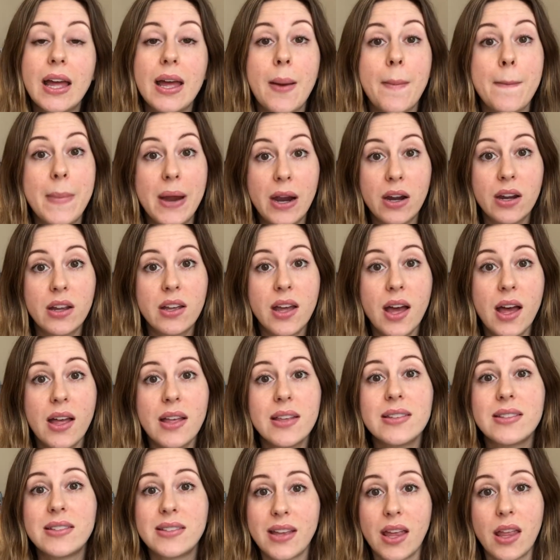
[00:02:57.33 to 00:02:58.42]
America
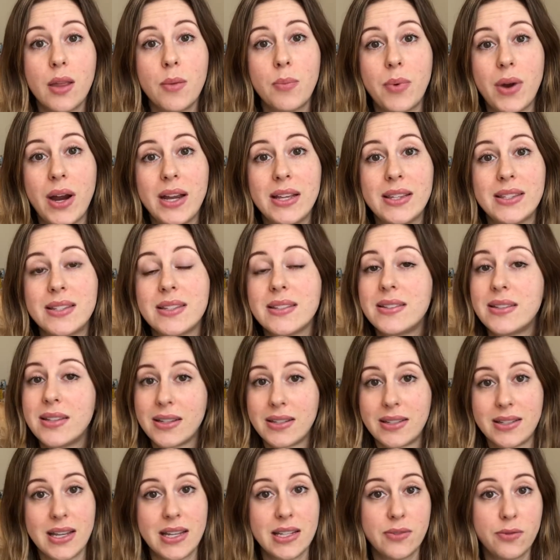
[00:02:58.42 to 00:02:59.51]
celebrates
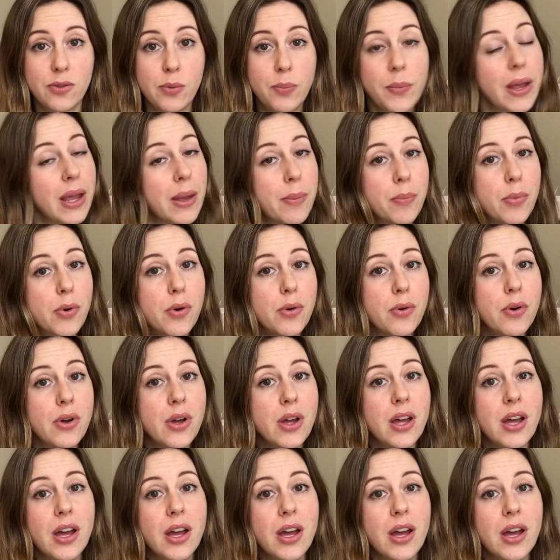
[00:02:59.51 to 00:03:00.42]
successful people.